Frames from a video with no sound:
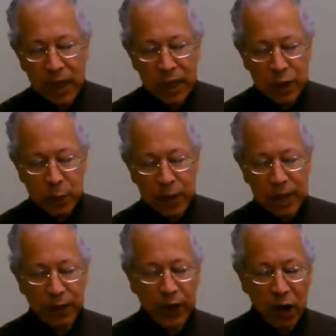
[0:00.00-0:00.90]

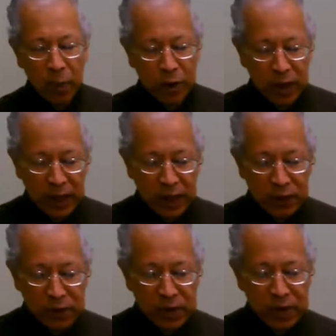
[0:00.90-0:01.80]
Specific
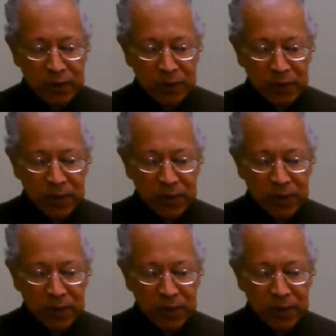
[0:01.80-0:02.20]
objectives.